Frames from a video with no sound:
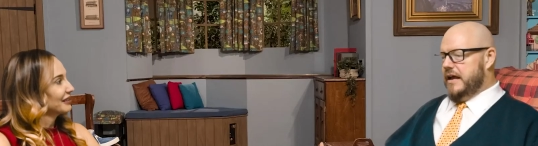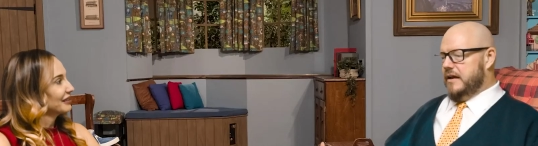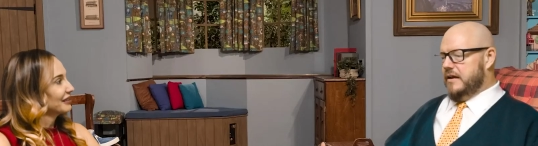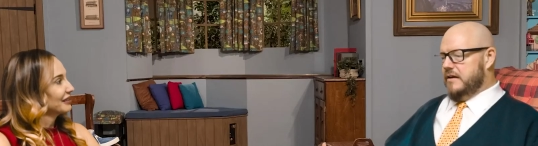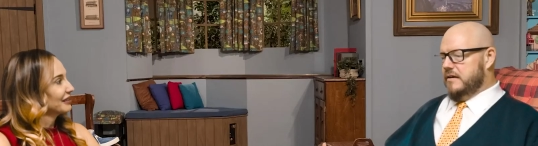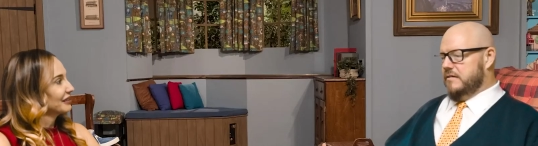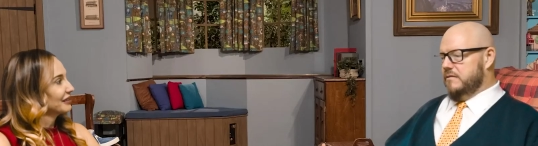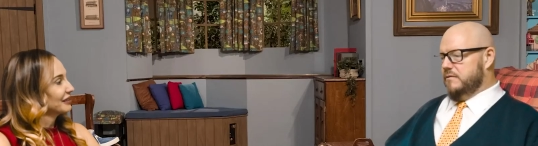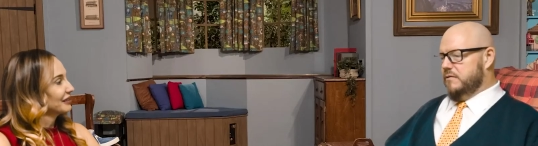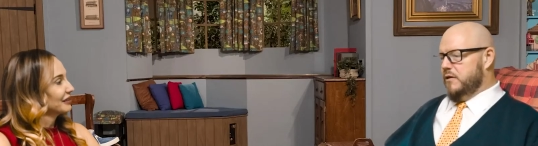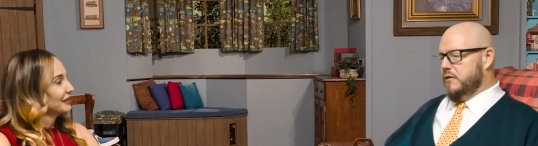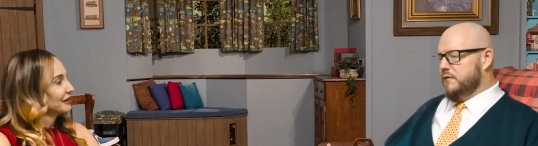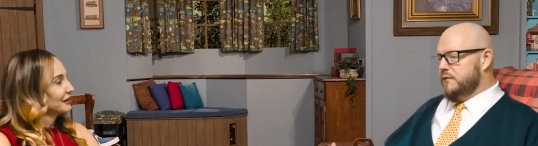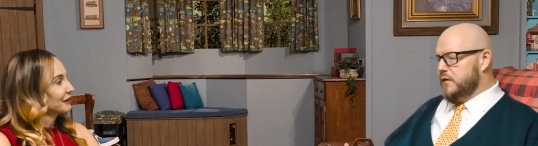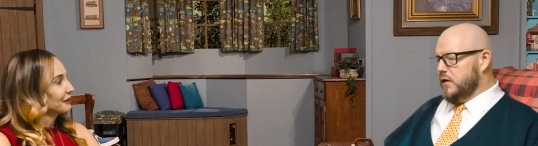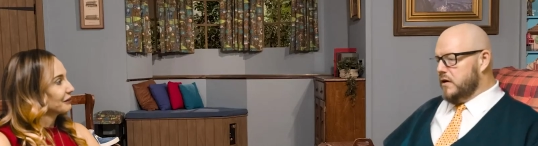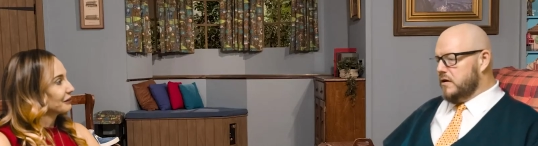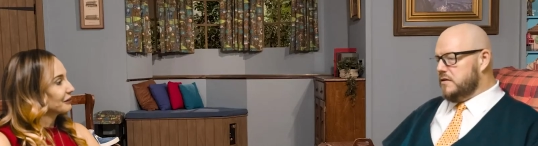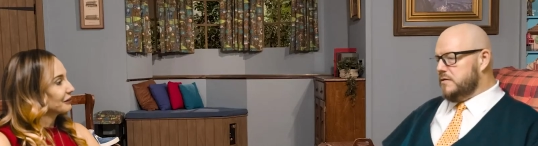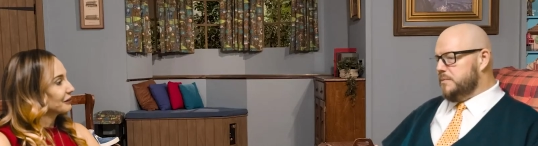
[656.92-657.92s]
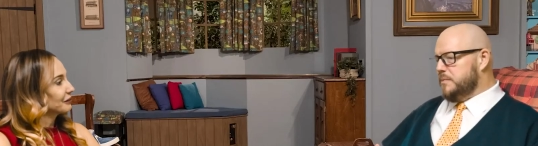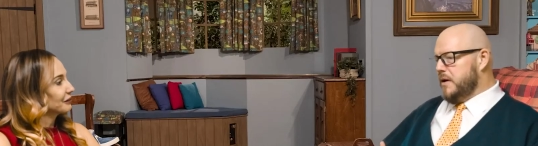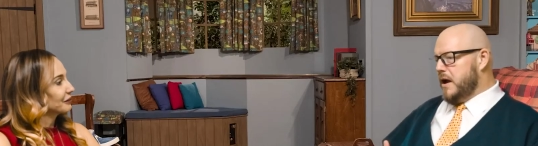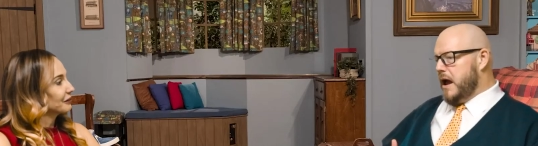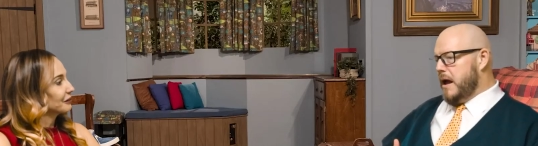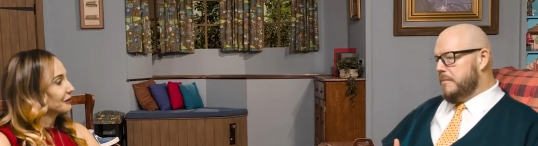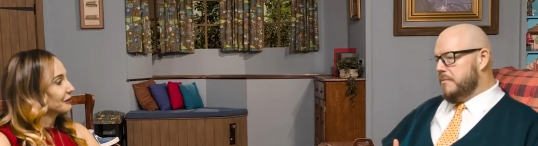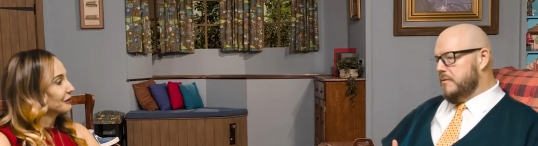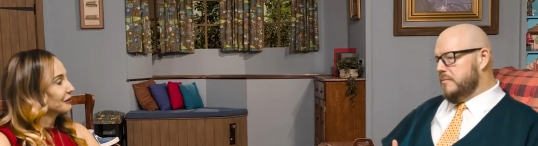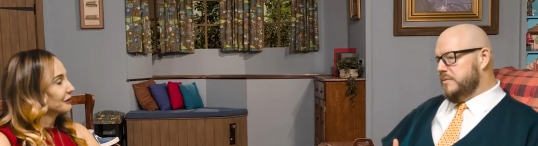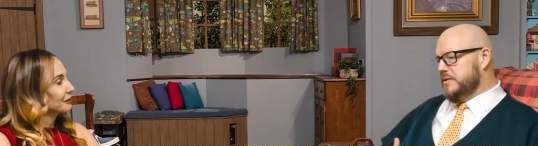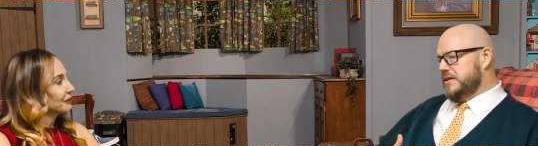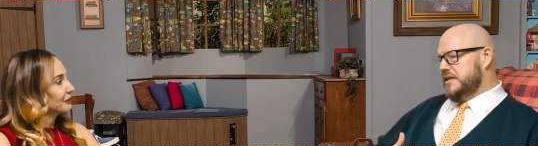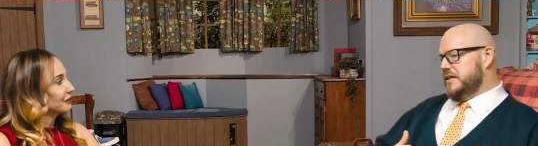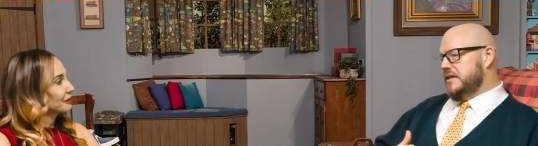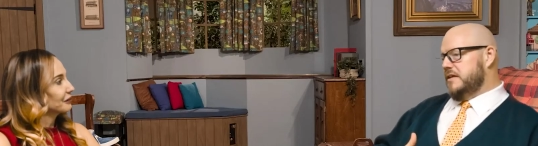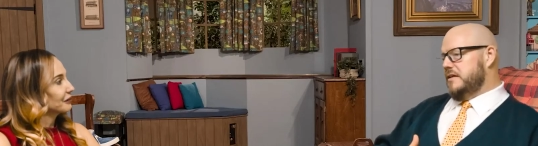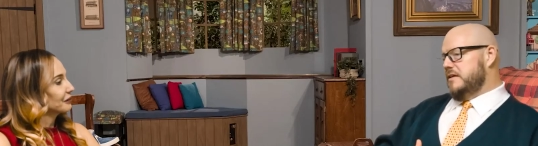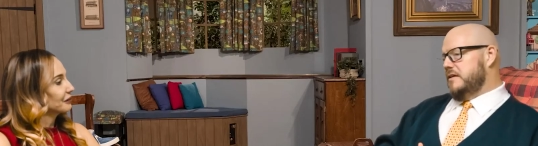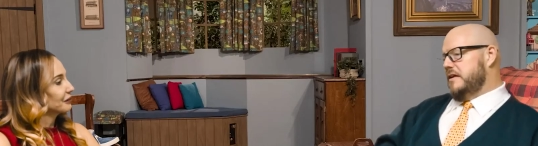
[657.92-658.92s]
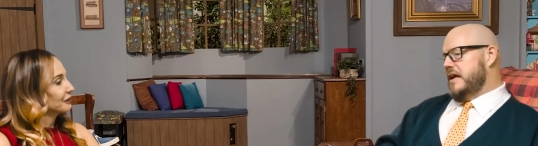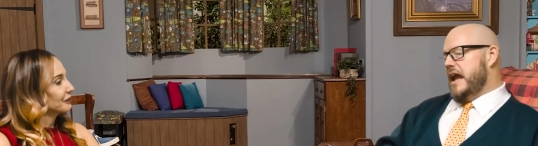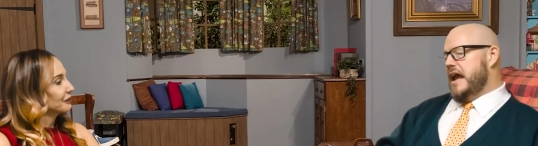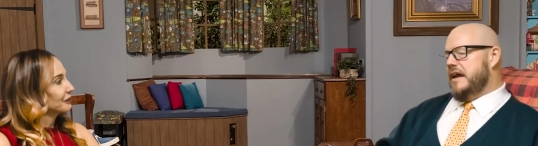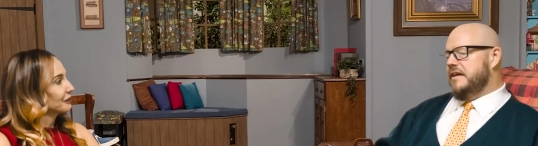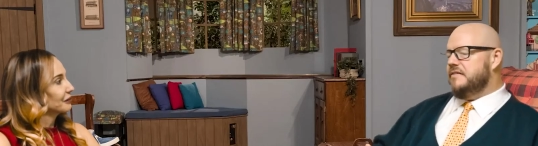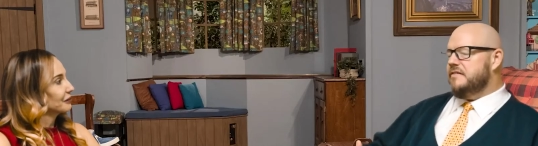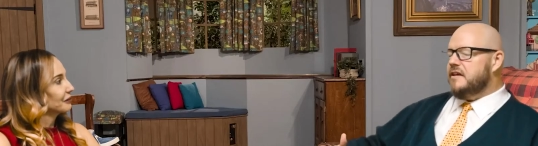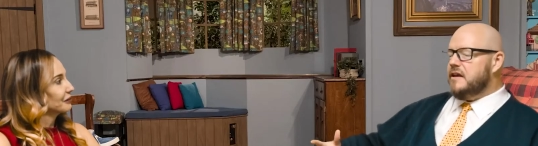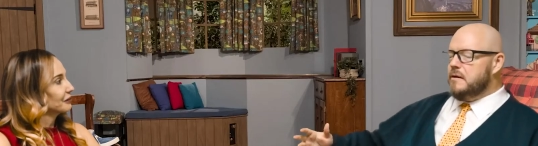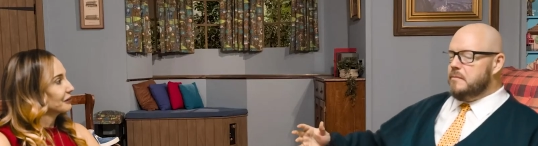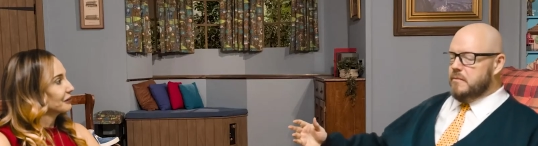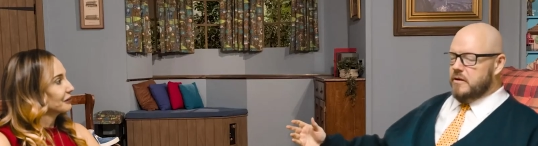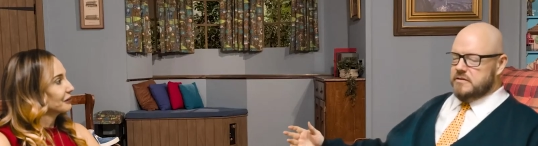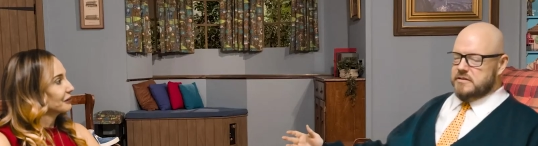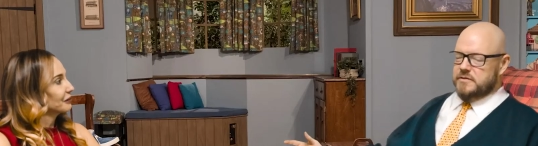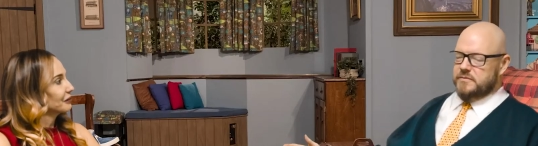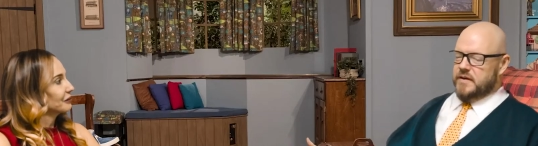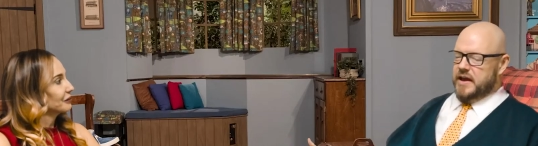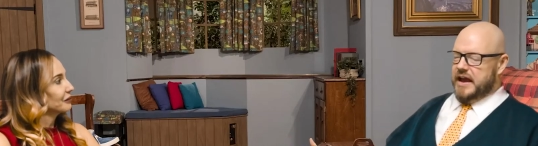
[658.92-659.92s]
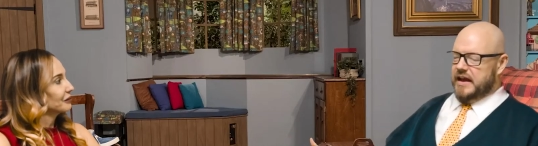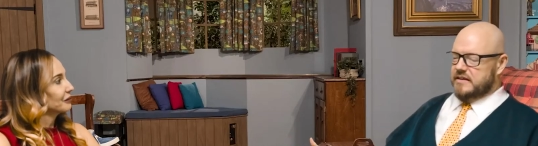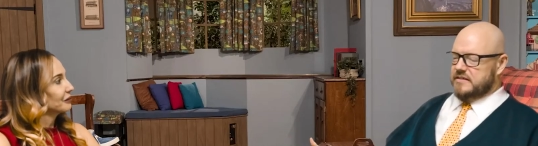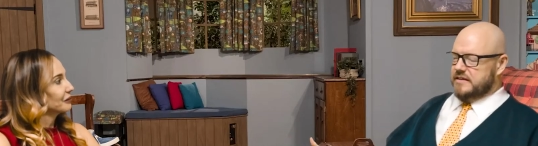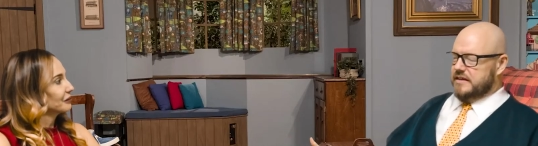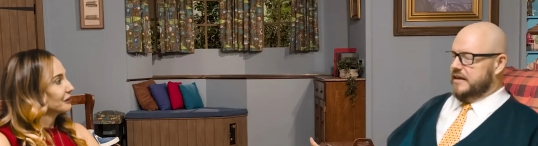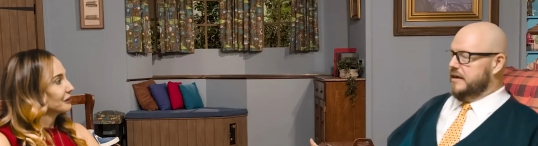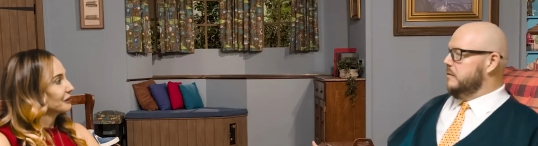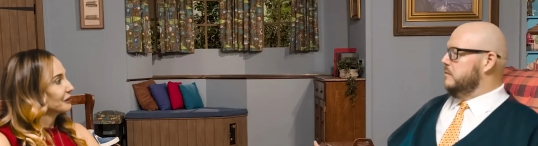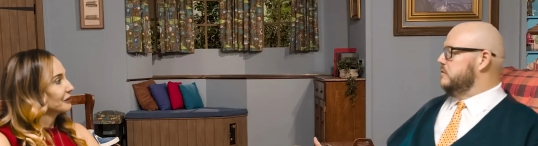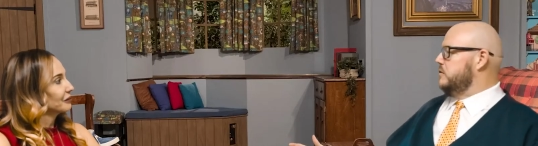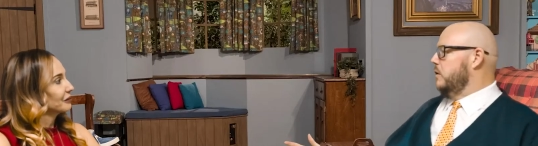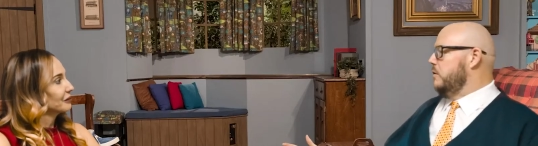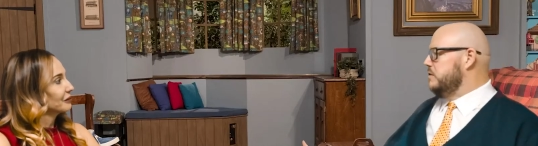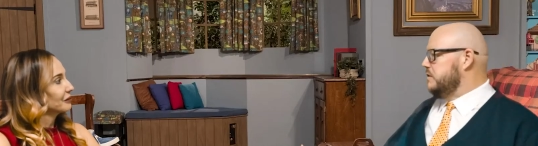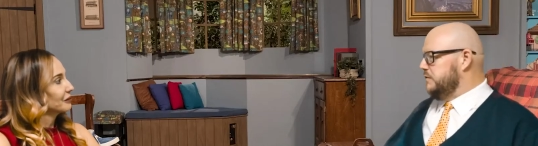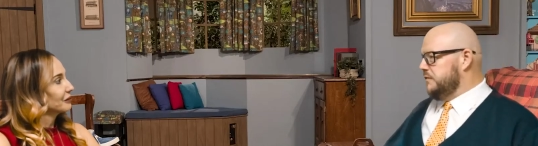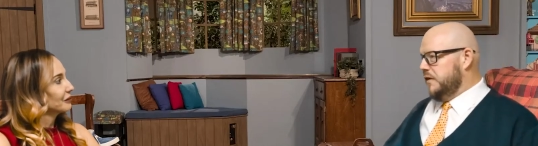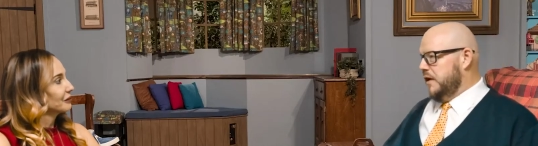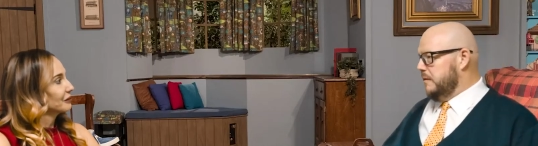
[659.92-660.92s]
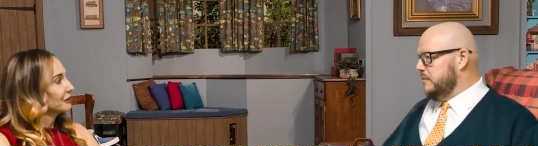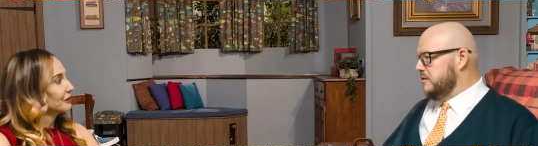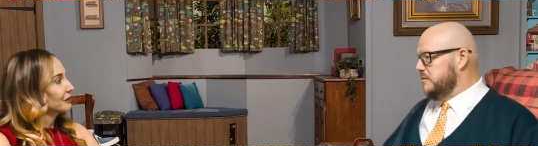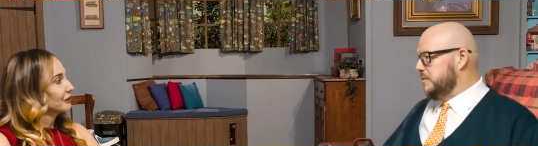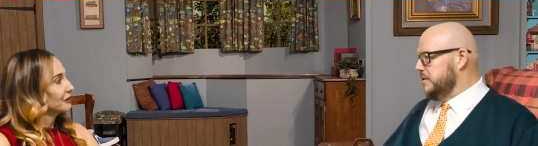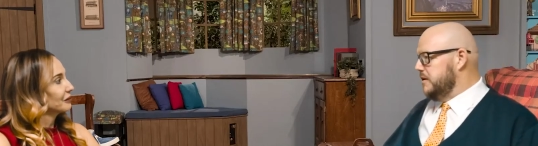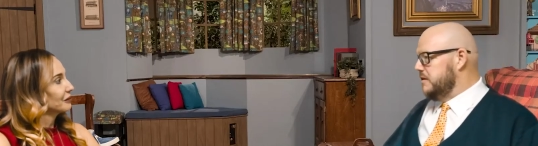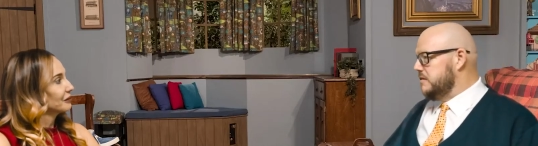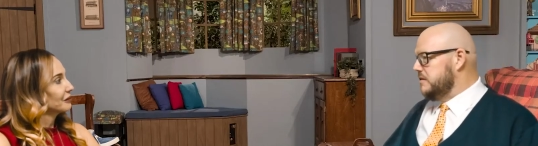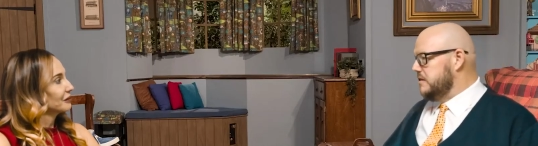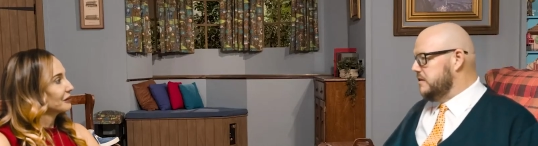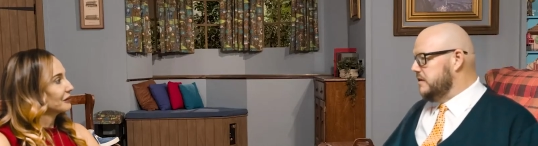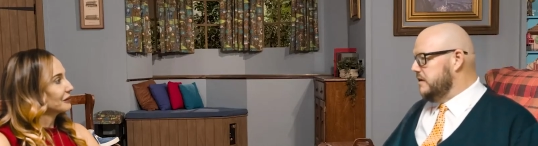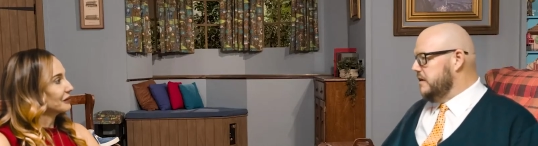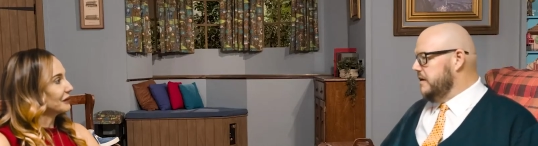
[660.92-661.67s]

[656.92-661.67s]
Speaker 1: and the first probably 18 months of asking it was always a famous person